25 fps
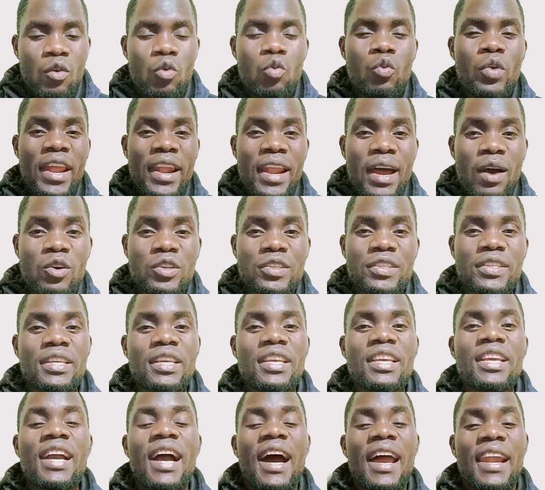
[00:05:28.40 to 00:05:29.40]
We are now
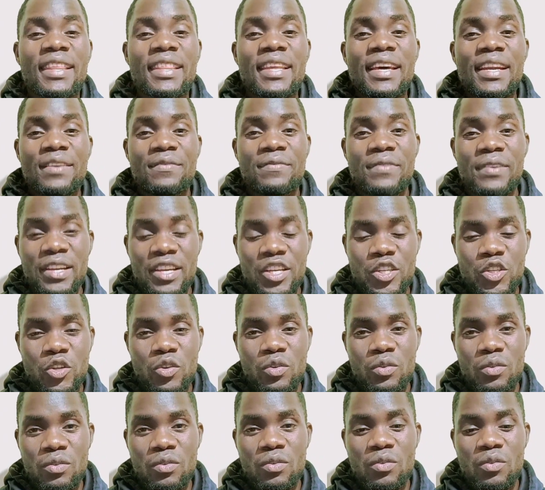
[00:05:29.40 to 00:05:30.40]
seeing another
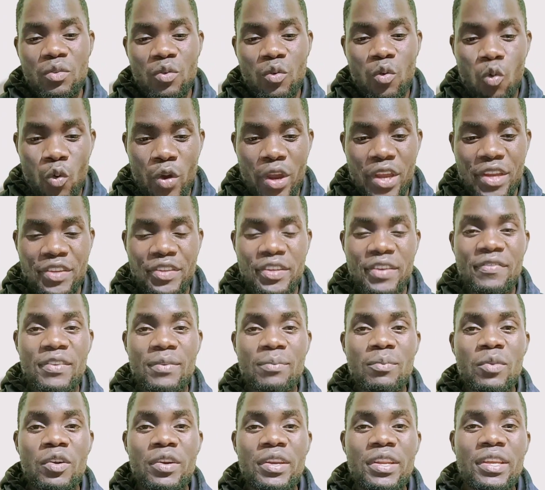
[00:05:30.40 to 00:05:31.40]
revelation, which
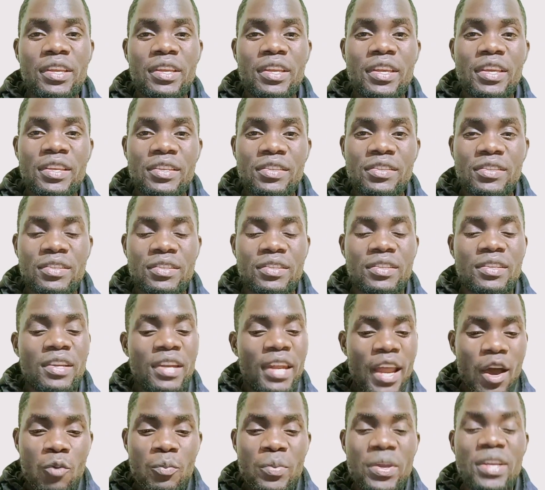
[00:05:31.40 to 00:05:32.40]
everybody
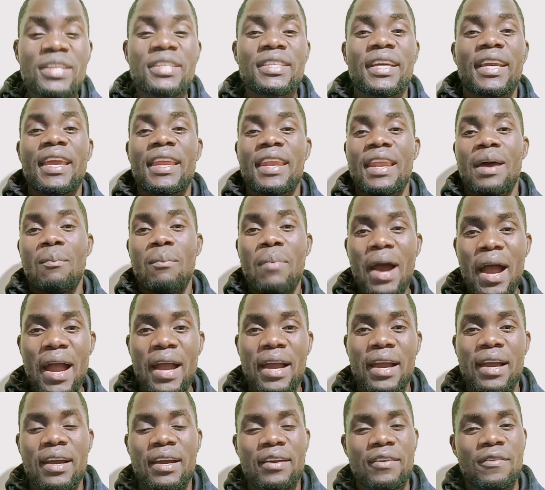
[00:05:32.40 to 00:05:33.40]
is now being taken
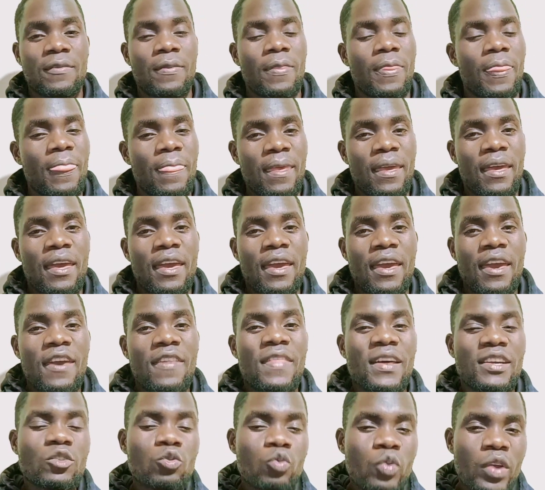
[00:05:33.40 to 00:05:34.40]
aback,
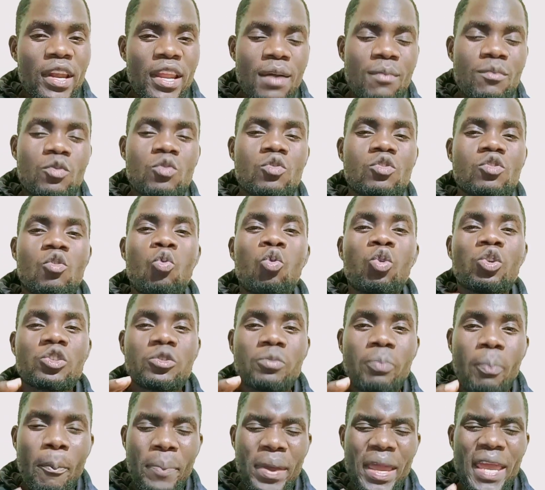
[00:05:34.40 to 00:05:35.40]
that William Ruto
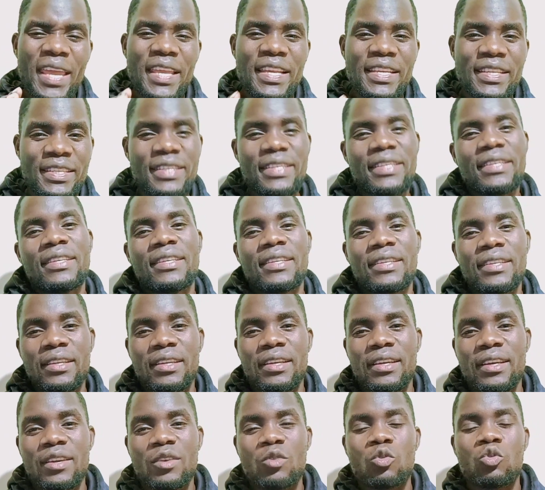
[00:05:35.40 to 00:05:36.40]
was paid
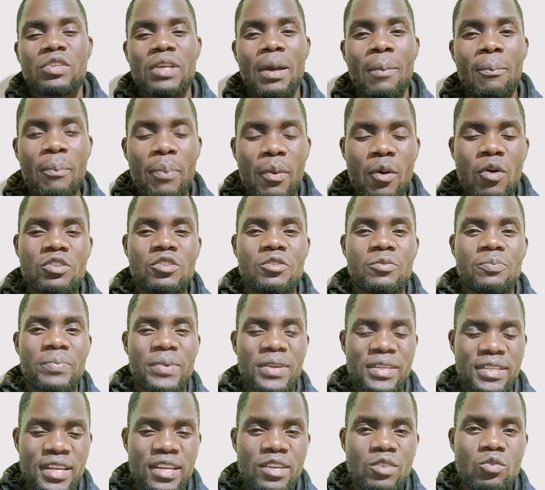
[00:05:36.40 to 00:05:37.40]
to support
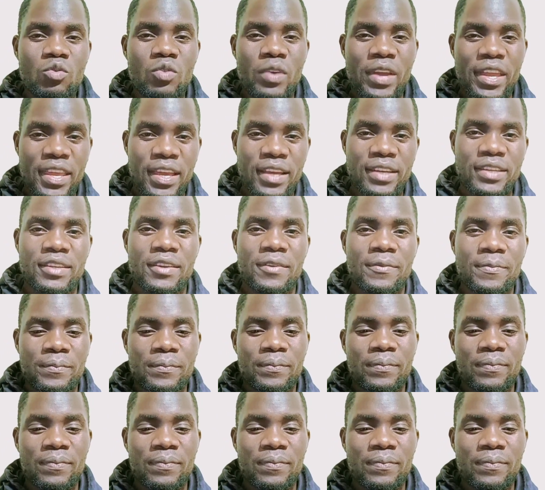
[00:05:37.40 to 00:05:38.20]
President Uhuru Kenyatta.